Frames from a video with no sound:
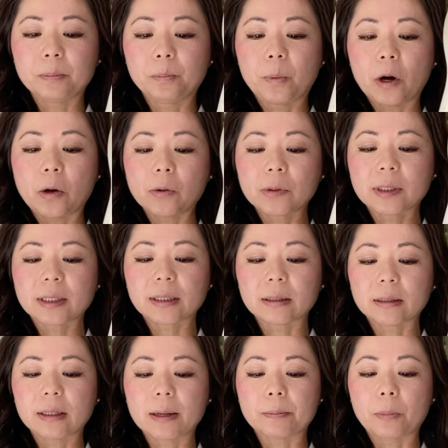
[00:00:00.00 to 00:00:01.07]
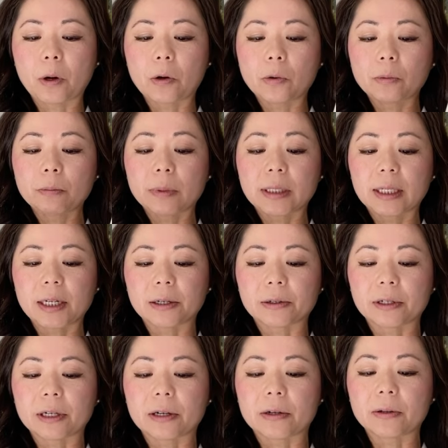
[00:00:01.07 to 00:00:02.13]
bone
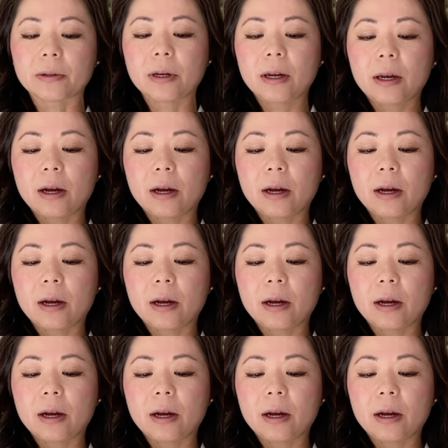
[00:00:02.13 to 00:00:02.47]
material